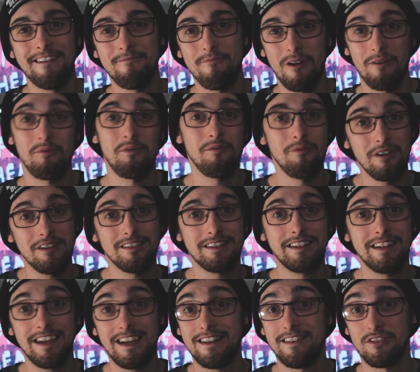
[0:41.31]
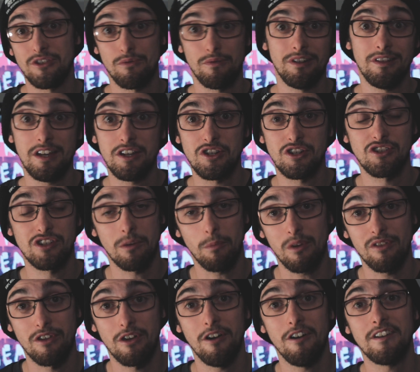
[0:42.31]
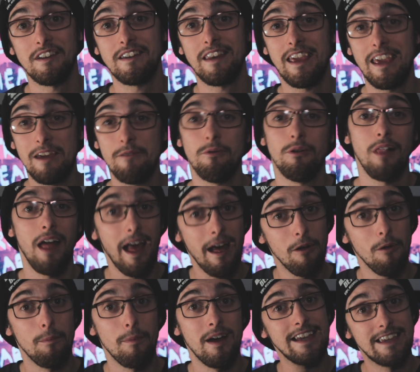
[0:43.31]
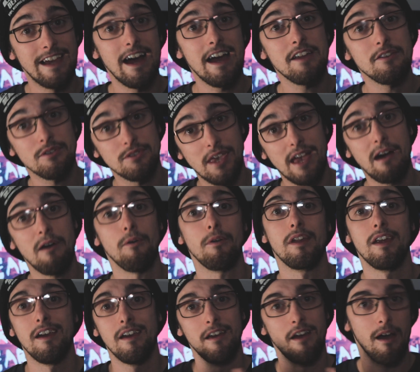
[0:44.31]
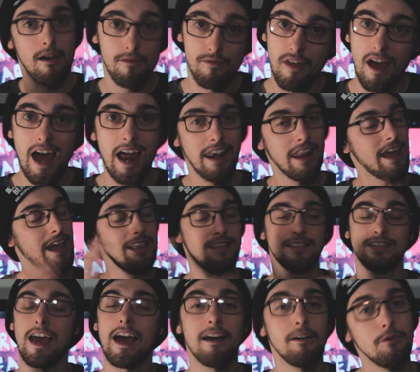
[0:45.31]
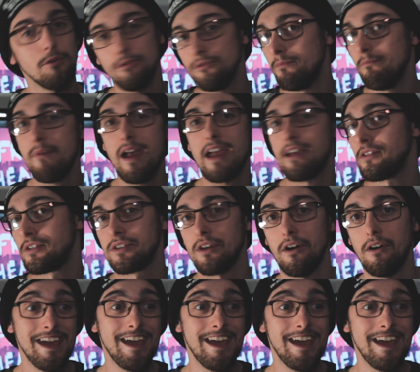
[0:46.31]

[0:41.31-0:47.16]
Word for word: And what we really need is a relationship with God, and He will help guide us out of that entangled mess.